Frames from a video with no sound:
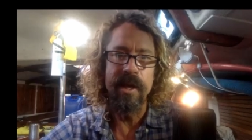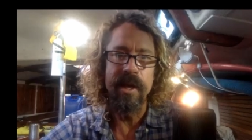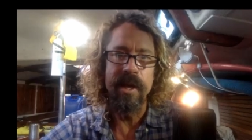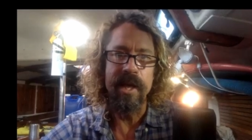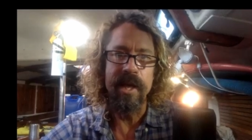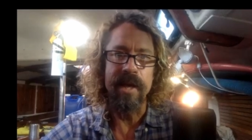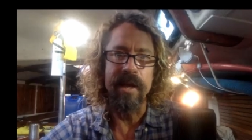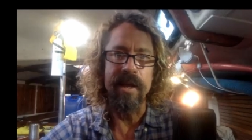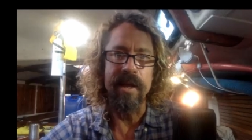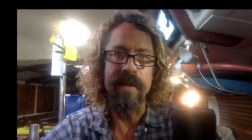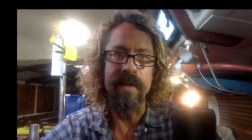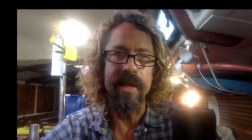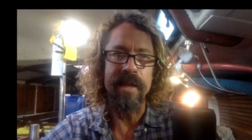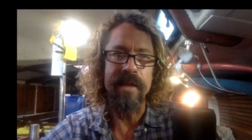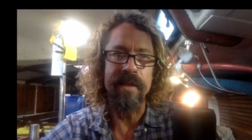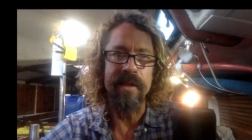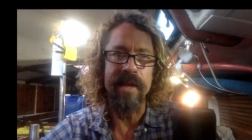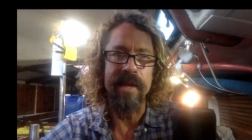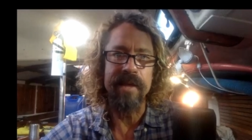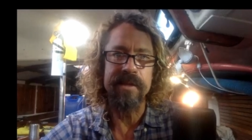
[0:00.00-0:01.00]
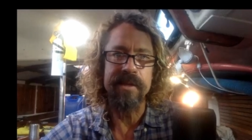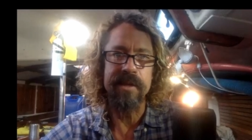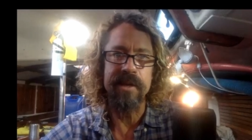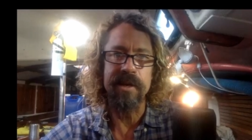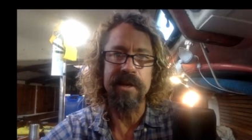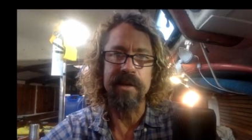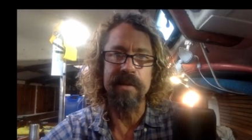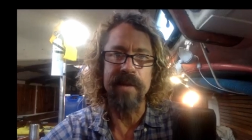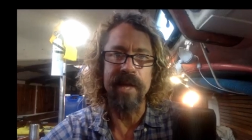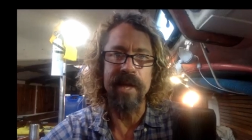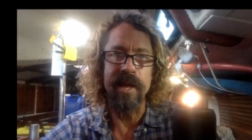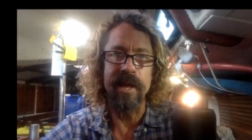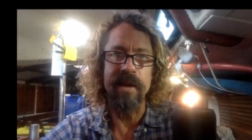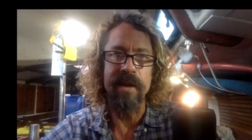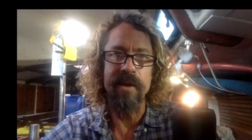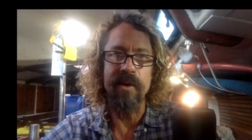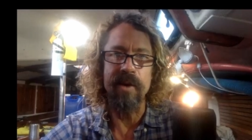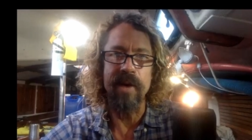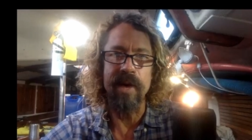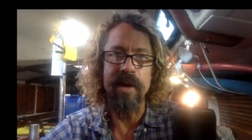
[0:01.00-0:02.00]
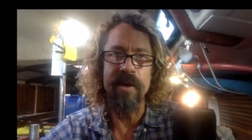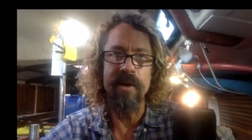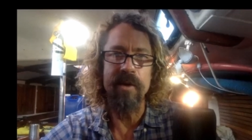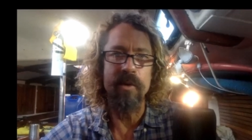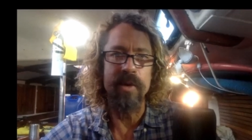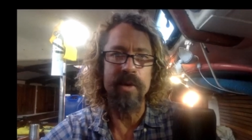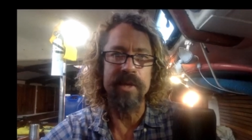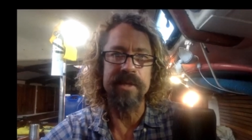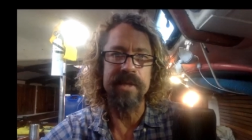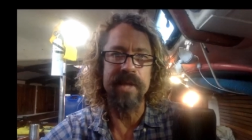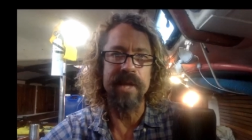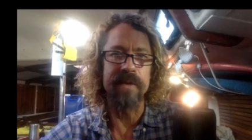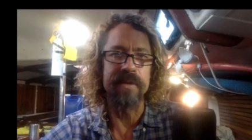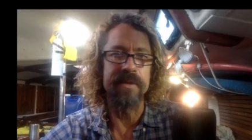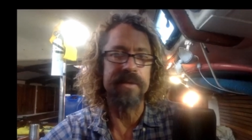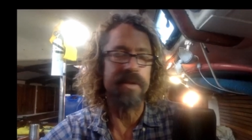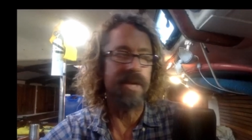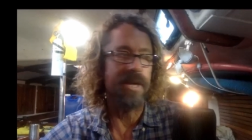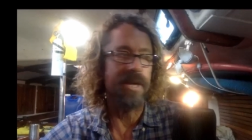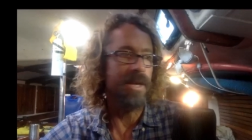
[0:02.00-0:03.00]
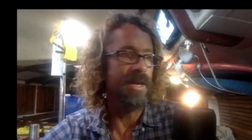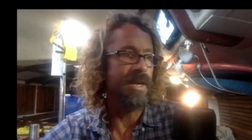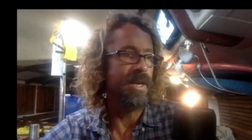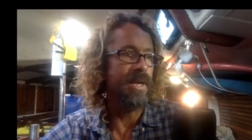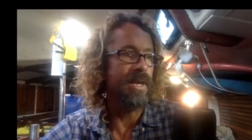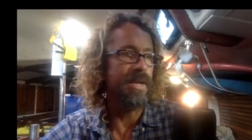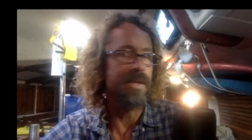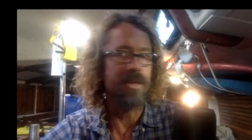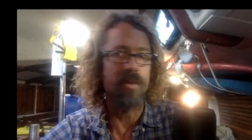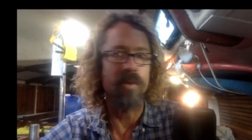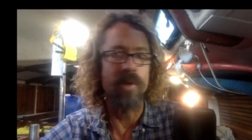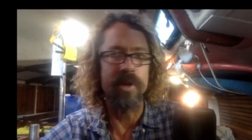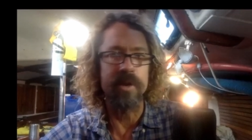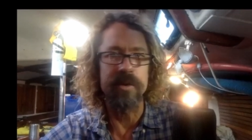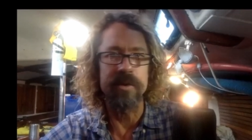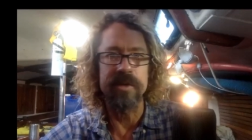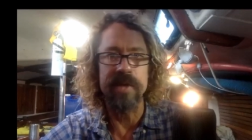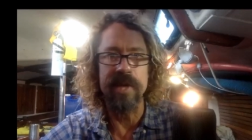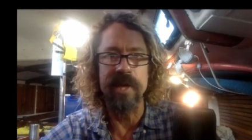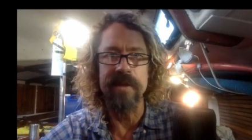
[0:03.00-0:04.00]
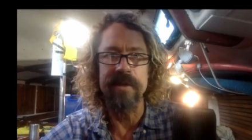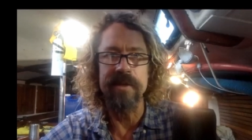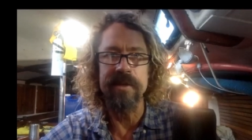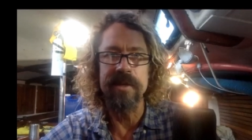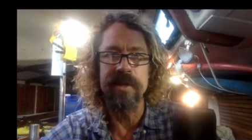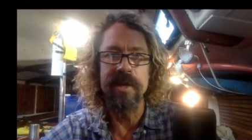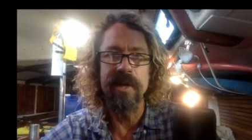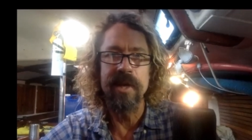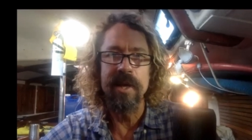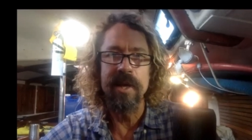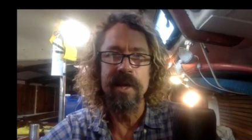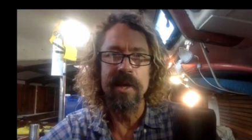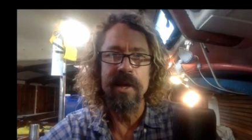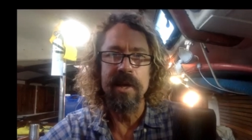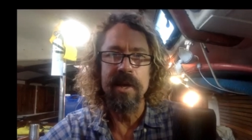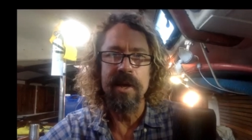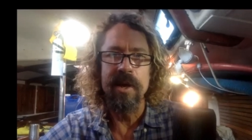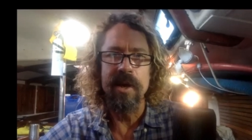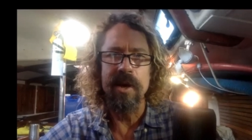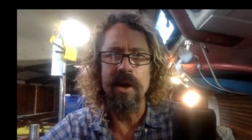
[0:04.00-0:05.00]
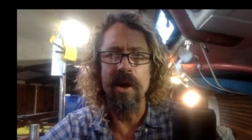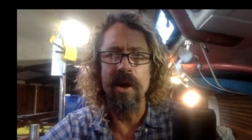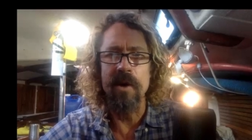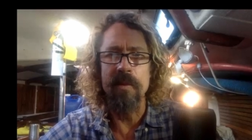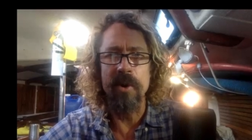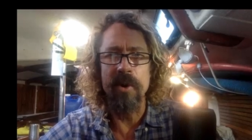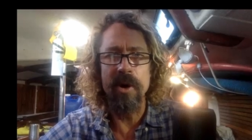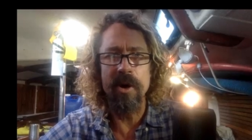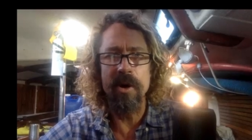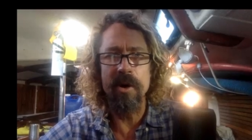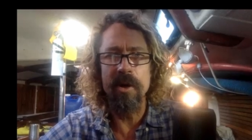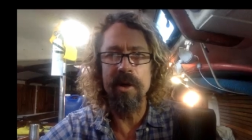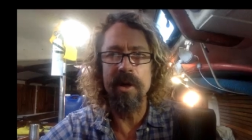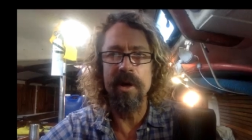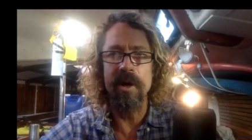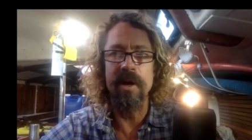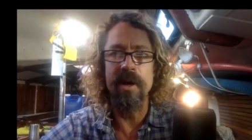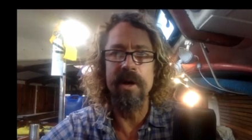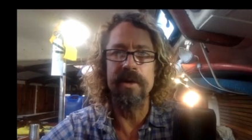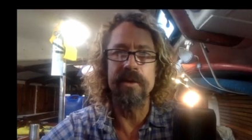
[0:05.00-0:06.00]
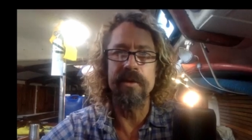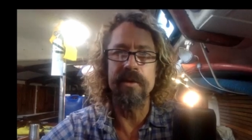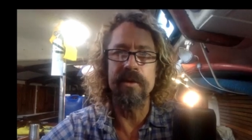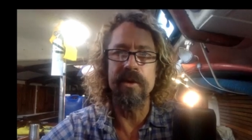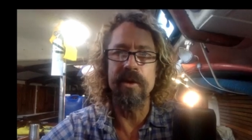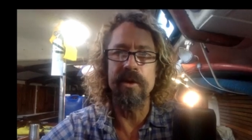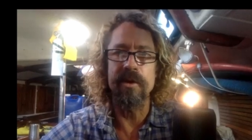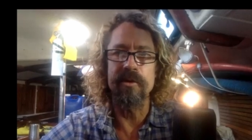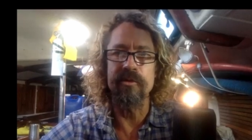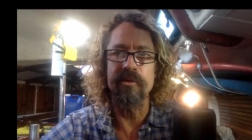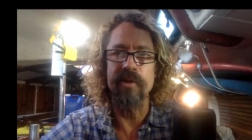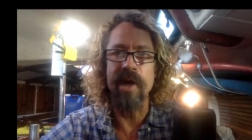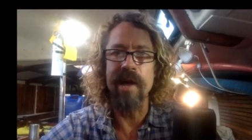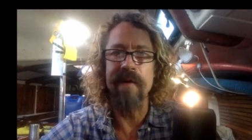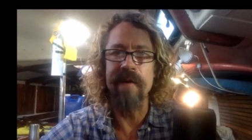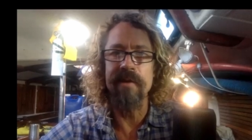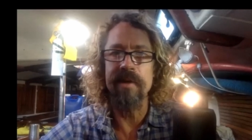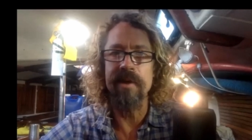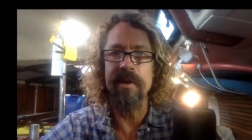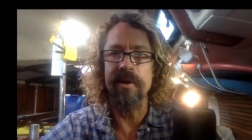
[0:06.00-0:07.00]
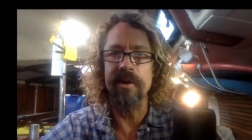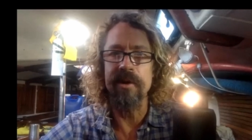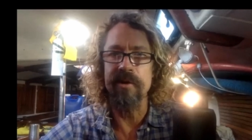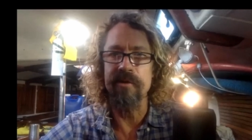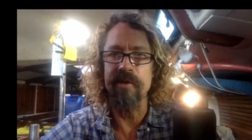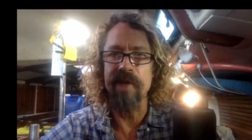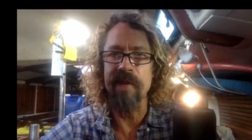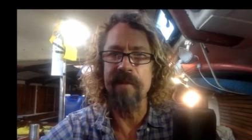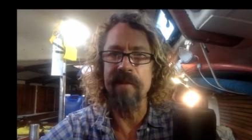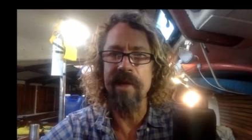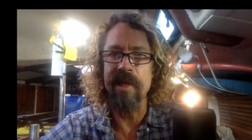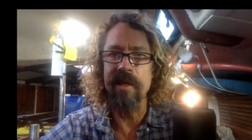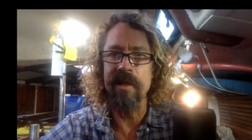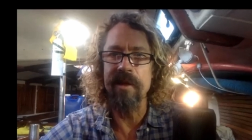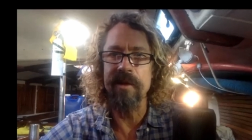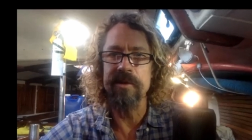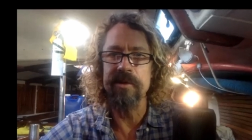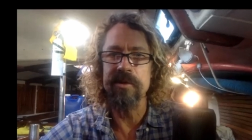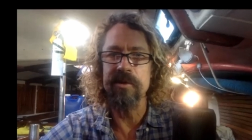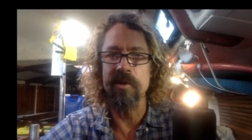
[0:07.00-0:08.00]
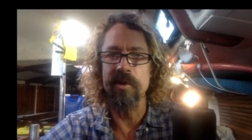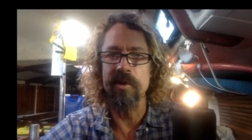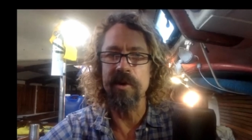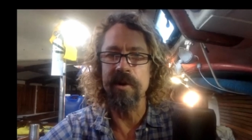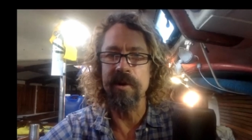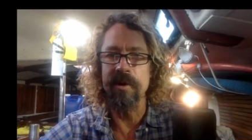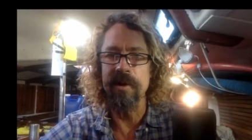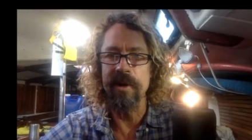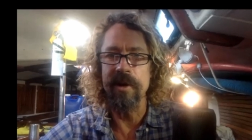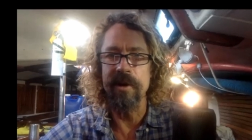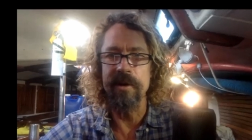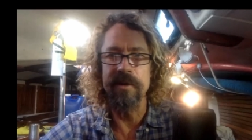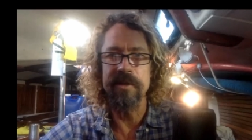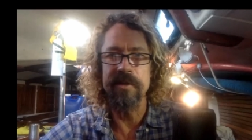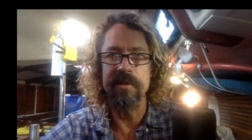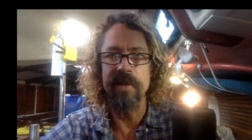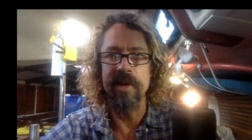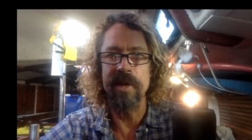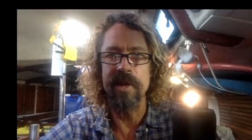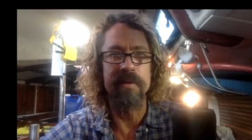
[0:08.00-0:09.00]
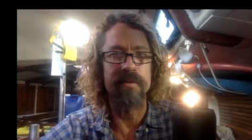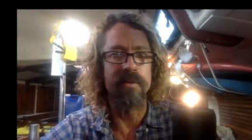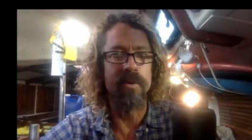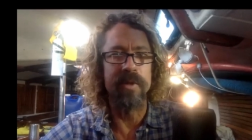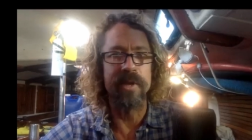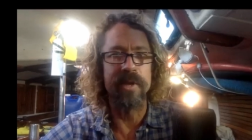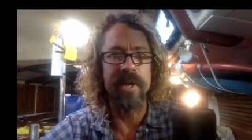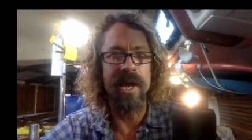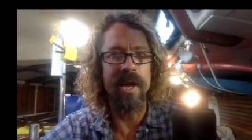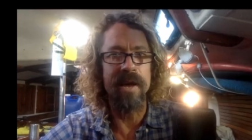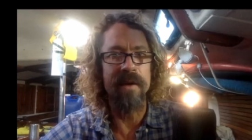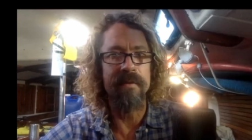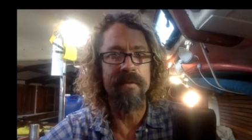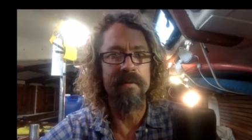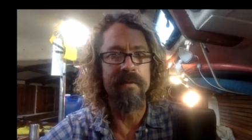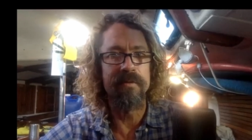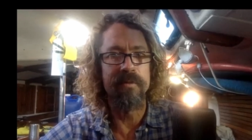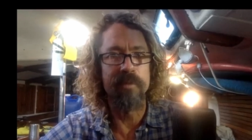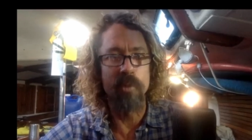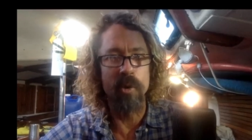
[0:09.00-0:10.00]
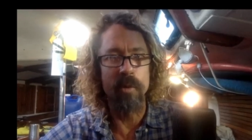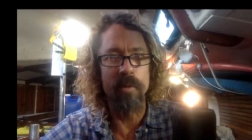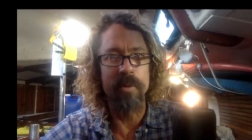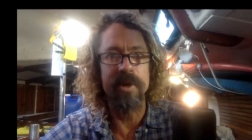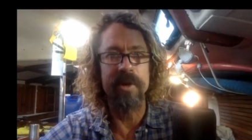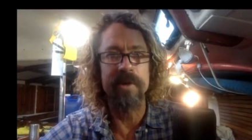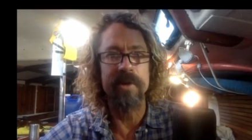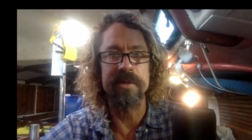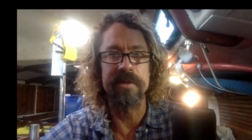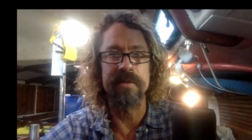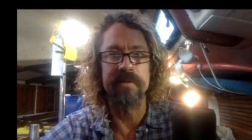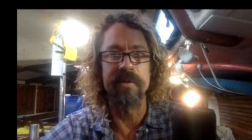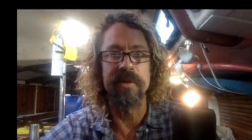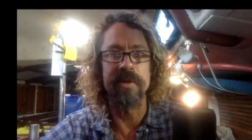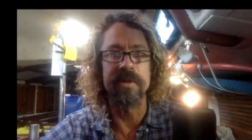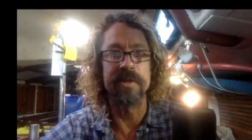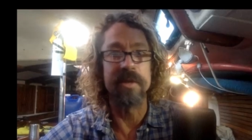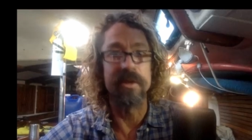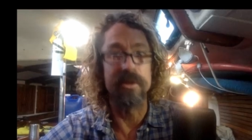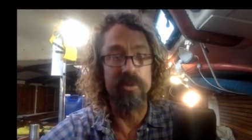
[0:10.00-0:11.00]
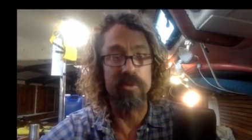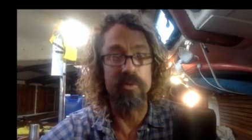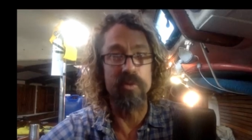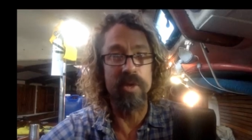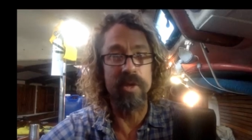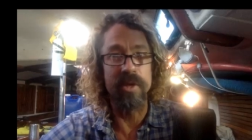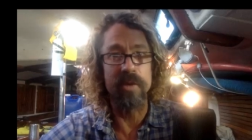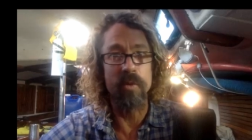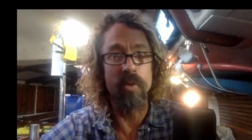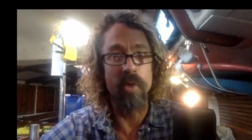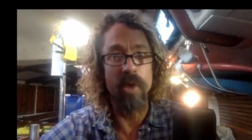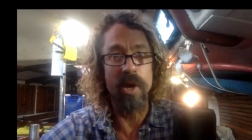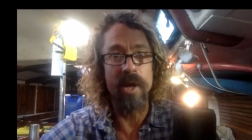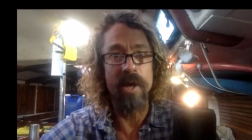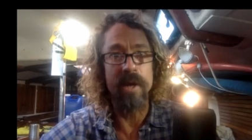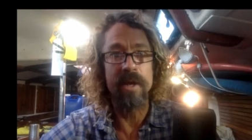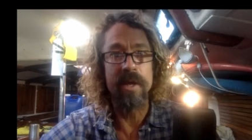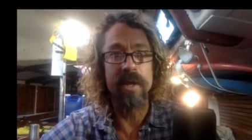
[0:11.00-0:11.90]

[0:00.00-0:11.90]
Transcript: and and that that sucker man i know i know what he sounds like he, he's the one who says uh, paul uh, you, you, know you're driving you're going to drive by the liquor store here in just a minute you've only got four beers in the fridge now do you really want